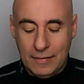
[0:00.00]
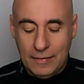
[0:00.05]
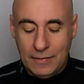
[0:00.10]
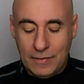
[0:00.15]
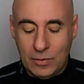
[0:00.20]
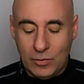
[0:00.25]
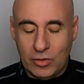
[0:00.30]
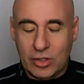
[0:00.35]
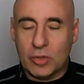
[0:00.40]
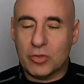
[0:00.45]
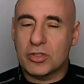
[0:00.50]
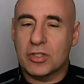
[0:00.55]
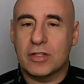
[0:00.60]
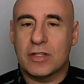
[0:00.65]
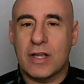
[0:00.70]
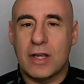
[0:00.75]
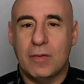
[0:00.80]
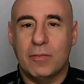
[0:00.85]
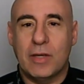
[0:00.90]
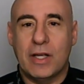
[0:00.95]
You know, there was a
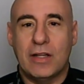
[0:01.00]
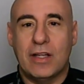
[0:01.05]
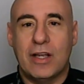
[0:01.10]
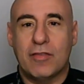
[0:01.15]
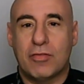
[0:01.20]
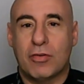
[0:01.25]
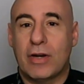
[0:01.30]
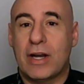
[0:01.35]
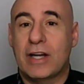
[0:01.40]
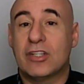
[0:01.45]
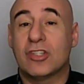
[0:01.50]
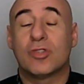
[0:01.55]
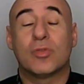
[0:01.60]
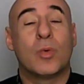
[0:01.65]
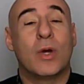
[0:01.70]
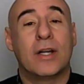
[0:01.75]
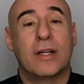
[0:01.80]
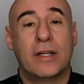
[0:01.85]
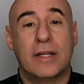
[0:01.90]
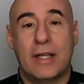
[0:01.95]
time in my life where I just
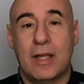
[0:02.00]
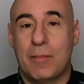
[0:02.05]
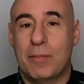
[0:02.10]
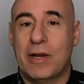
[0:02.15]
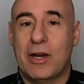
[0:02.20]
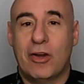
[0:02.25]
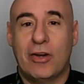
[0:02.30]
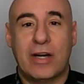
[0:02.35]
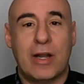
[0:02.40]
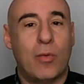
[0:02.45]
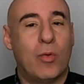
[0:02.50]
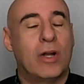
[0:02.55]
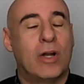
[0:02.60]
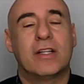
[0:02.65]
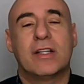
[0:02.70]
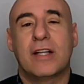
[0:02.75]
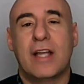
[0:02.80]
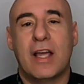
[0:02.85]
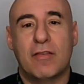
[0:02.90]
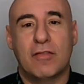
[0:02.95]
wanted to get married. I
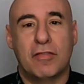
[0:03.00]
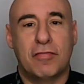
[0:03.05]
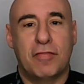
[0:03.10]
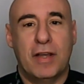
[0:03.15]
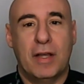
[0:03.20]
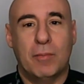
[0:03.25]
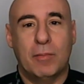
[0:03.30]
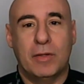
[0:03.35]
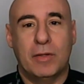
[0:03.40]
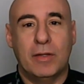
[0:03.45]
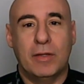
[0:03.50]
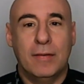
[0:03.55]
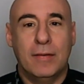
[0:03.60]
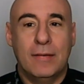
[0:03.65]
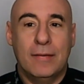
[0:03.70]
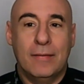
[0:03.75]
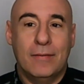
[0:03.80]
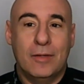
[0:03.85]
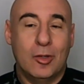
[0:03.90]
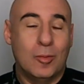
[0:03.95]
wanted to have a family.
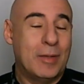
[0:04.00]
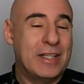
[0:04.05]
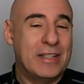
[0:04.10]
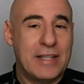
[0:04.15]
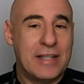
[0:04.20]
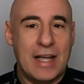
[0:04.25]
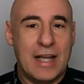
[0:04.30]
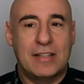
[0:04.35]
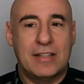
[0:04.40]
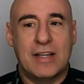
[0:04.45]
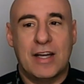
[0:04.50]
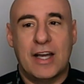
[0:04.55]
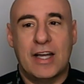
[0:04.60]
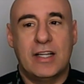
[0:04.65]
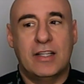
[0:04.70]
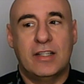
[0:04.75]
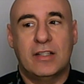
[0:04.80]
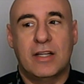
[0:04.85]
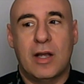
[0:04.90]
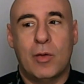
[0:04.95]
You know, my dad
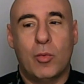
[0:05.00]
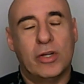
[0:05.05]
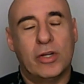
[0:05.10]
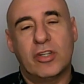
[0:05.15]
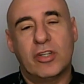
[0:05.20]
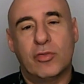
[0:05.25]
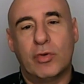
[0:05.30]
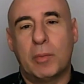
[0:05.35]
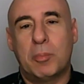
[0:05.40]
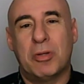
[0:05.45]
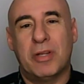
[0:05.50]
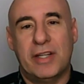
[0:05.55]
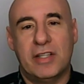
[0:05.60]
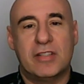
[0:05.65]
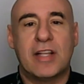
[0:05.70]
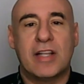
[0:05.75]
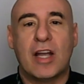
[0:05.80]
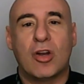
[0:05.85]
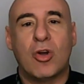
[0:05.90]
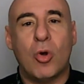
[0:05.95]
died and I wanted to replace
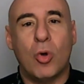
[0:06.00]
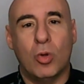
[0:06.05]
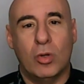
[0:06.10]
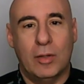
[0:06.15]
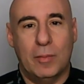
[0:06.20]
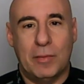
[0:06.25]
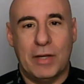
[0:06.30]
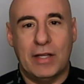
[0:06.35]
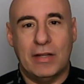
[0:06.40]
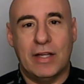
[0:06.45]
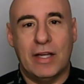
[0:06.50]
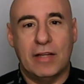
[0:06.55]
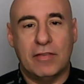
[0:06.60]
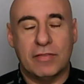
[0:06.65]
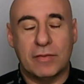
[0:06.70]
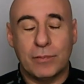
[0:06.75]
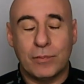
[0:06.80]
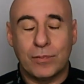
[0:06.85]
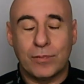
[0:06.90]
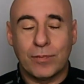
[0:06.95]
that hole in my
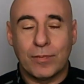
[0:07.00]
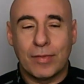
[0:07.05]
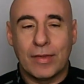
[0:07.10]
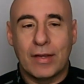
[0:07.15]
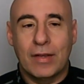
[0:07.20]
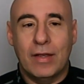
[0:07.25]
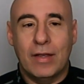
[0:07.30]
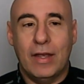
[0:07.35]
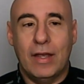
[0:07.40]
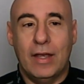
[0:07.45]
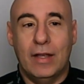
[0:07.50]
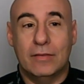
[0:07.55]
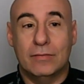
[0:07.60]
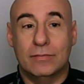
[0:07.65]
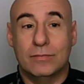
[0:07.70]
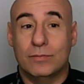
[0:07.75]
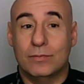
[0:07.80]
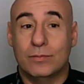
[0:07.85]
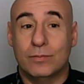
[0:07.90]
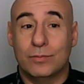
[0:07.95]
life.
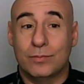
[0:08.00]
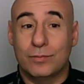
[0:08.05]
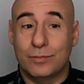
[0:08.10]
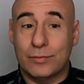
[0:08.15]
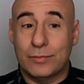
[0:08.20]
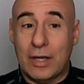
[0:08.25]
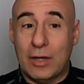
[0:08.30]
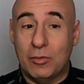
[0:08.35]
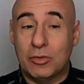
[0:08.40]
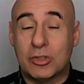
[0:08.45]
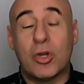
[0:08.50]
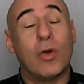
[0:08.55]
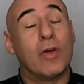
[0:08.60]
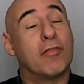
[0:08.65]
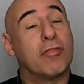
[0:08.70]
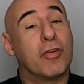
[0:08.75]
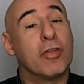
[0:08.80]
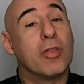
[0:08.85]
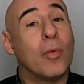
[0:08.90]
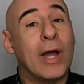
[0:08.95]
And I was going
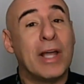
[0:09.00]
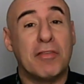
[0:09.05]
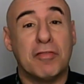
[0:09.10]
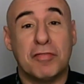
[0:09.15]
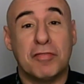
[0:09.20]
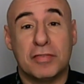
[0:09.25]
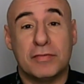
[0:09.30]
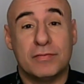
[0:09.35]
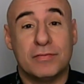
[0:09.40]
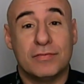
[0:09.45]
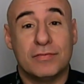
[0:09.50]
for the wife.